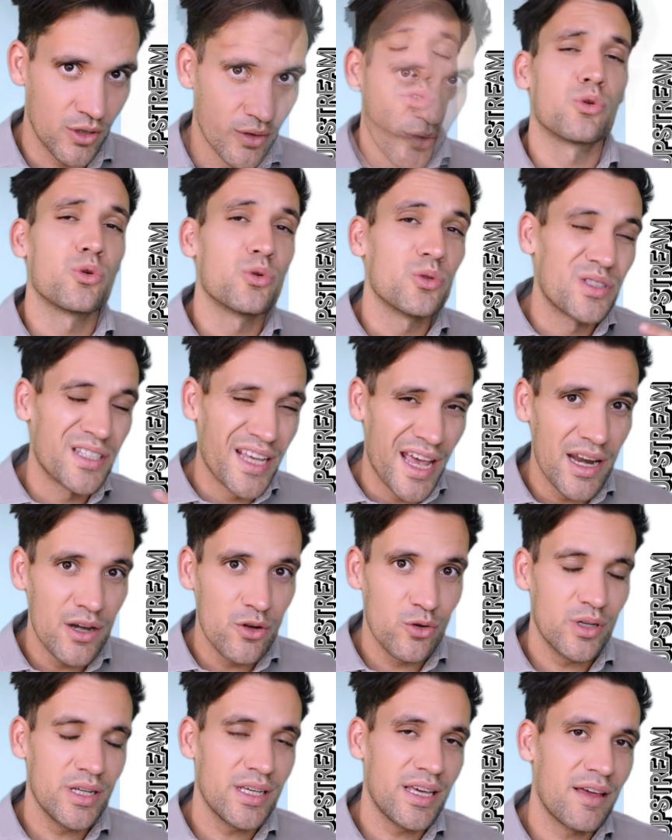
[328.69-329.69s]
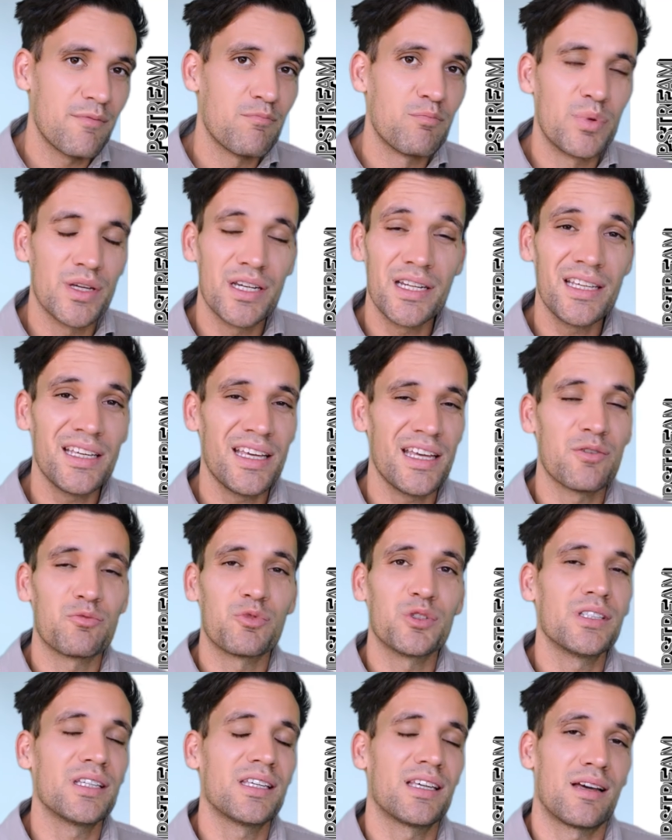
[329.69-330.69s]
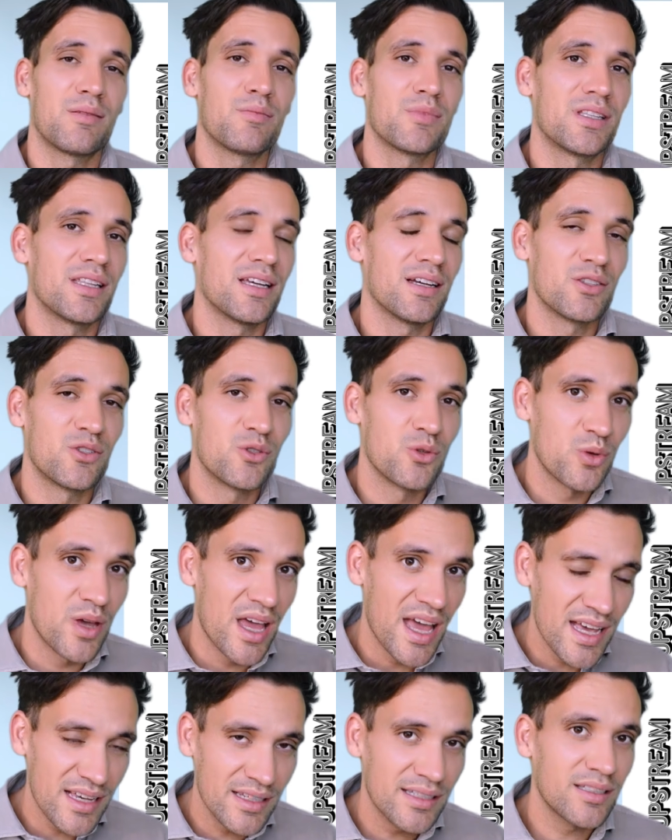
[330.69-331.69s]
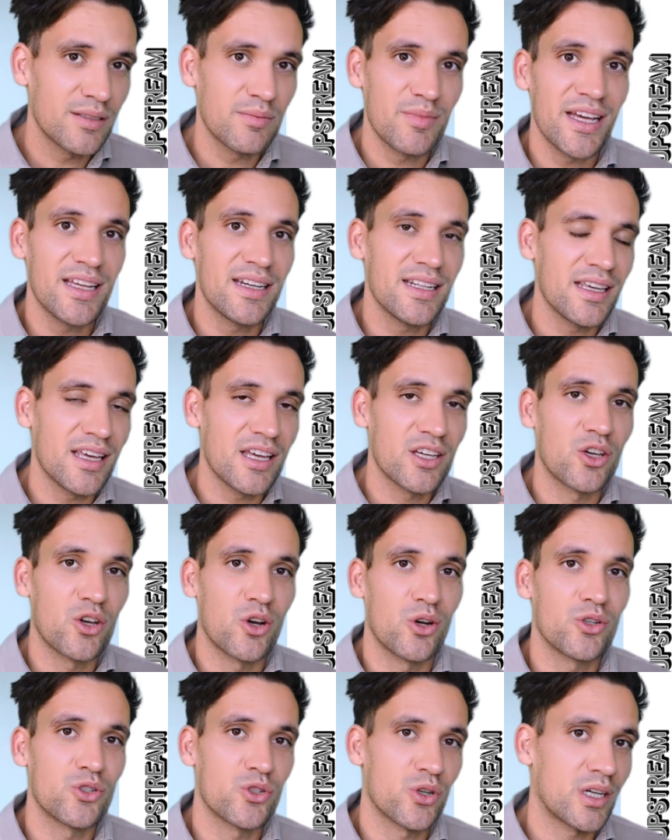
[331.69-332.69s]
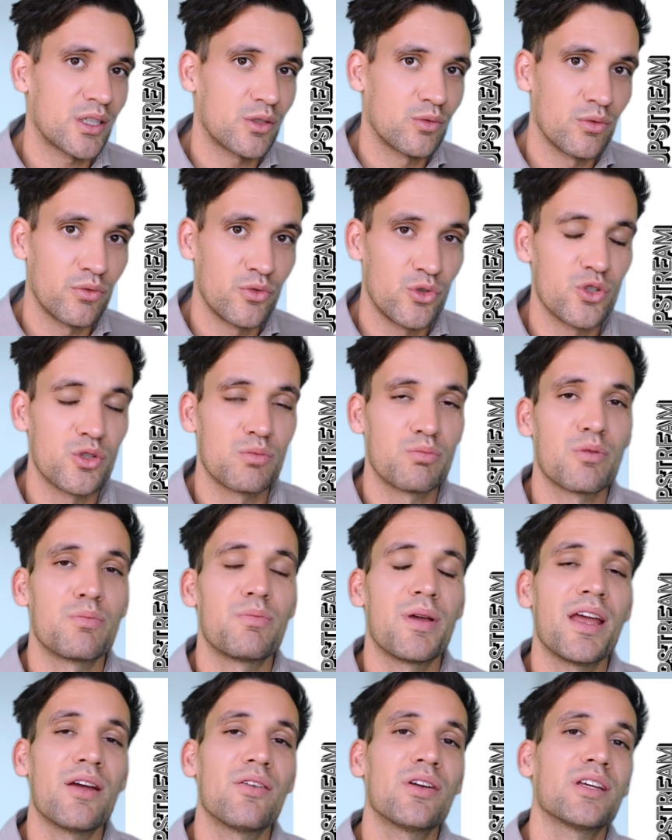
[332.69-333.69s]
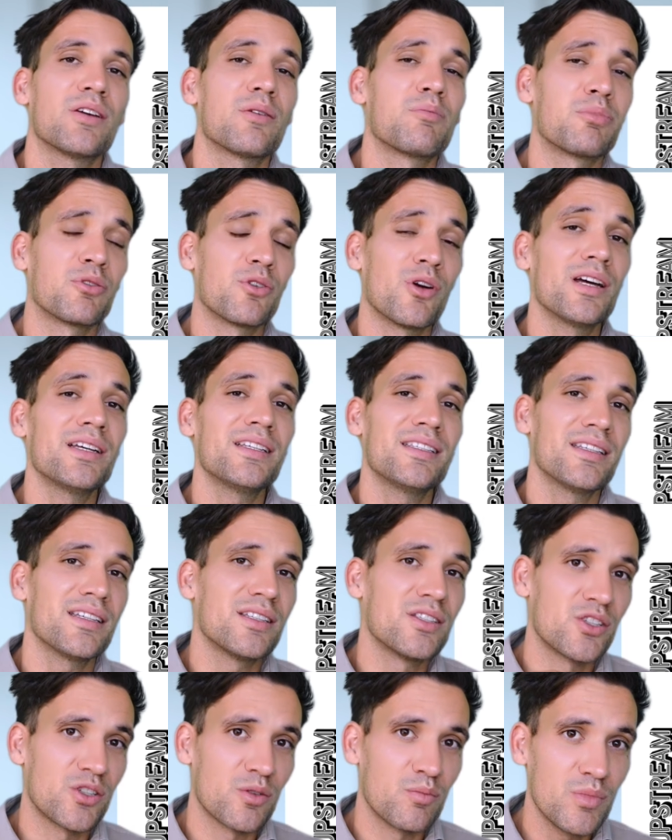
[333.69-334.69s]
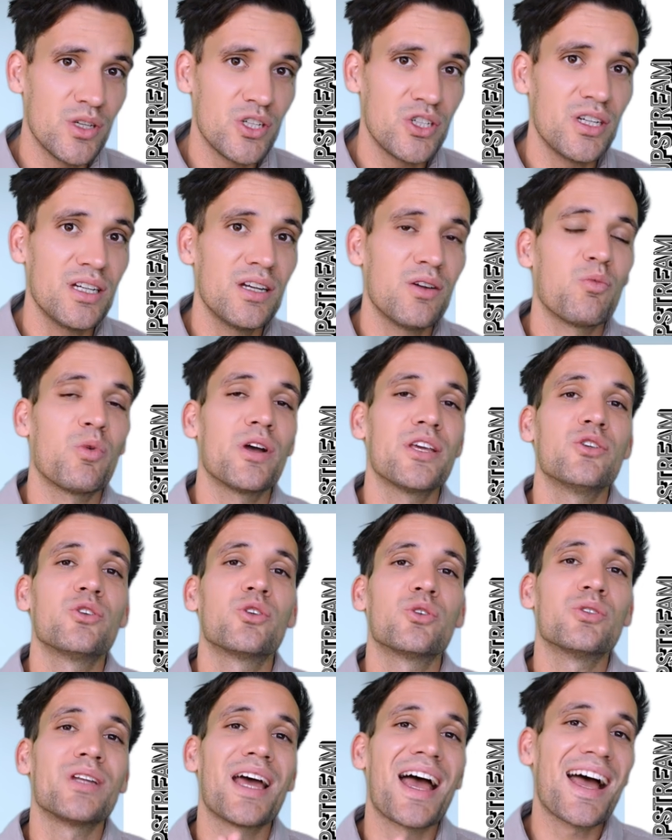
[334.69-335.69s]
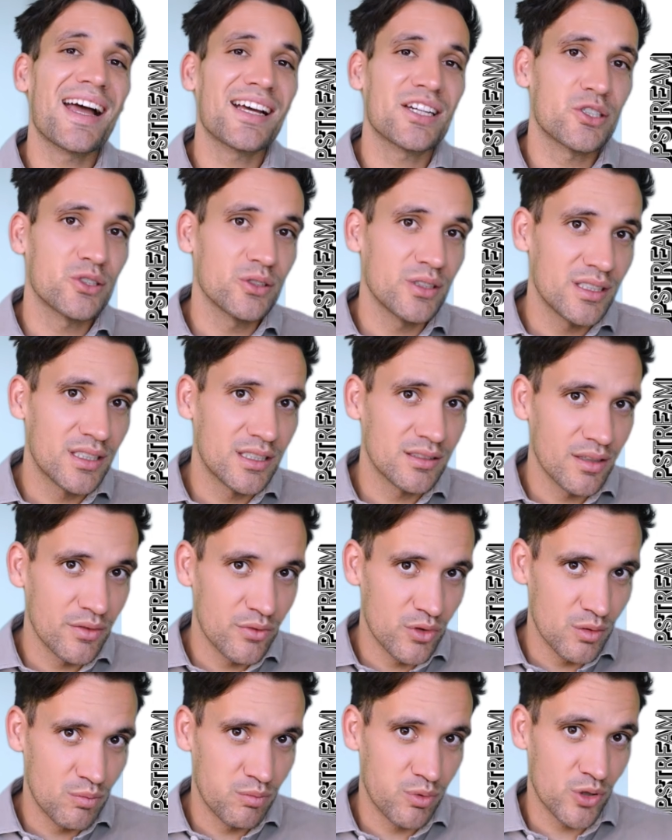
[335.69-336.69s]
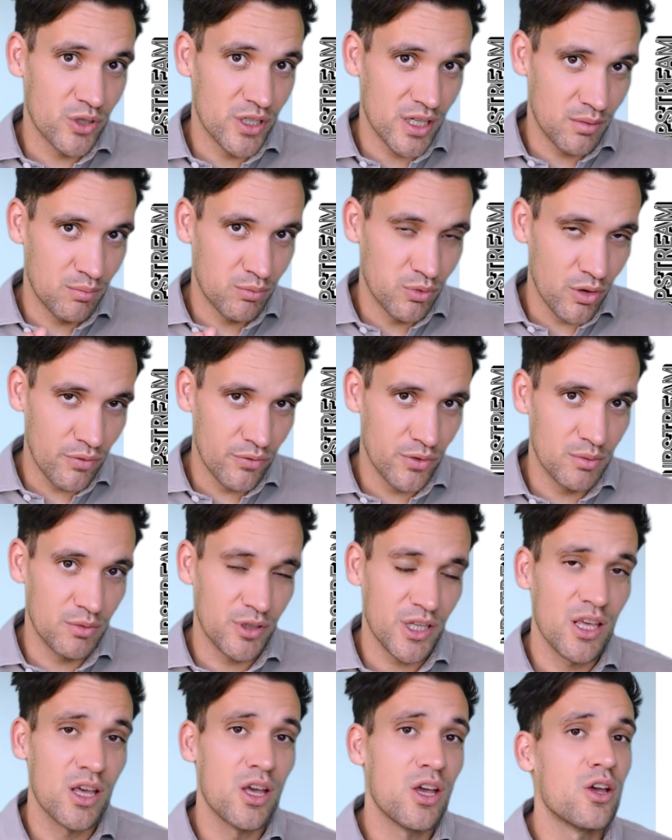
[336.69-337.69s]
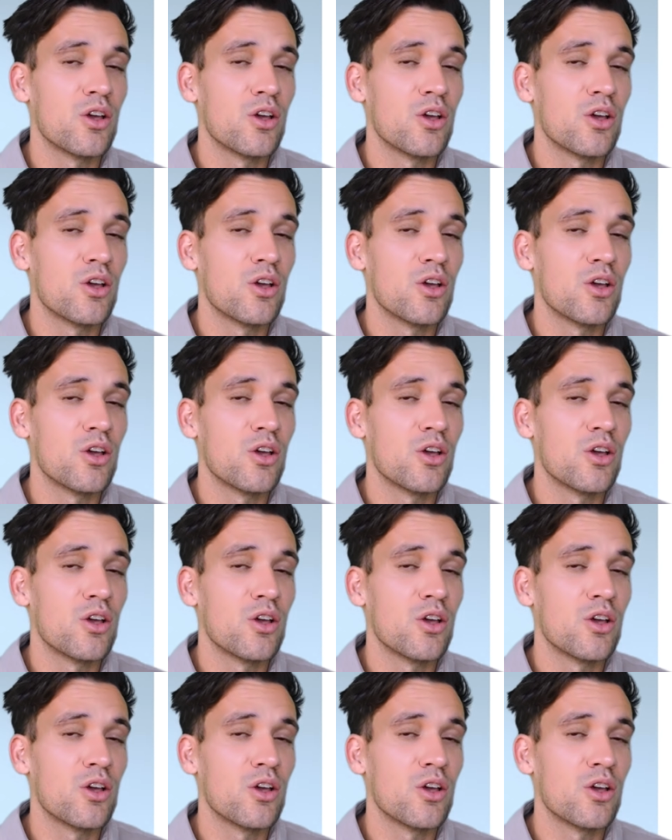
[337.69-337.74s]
Through tendering and bidding, it really comes down to estimating and contract reviews, preparing a price and submission where you could actually deliver the project profitably.